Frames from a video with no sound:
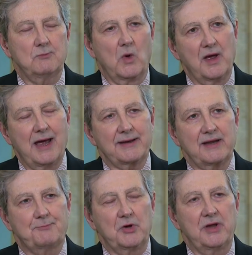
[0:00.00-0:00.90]
well, how
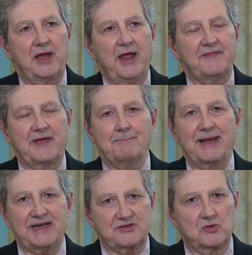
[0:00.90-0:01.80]
can I put it? They
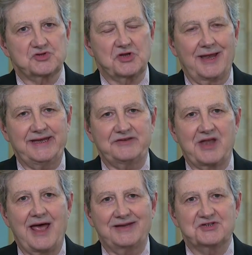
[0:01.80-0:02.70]
make those late
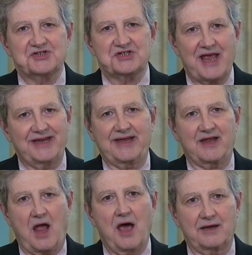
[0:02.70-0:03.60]
night
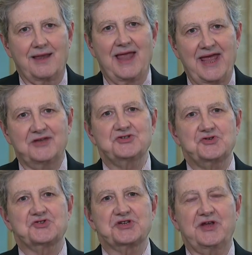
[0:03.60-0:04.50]
psychic
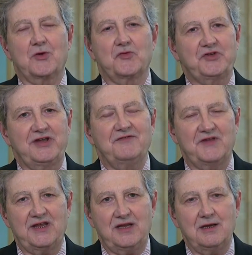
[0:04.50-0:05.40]
hotlines you see on
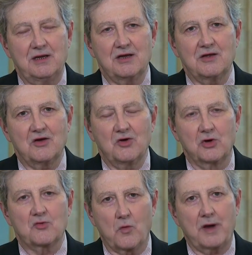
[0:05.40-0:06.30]
TV
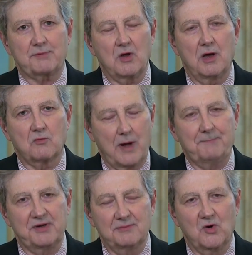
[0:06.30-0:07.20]
look rep, uh,
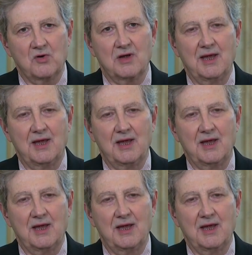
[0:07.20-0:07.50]
reputable.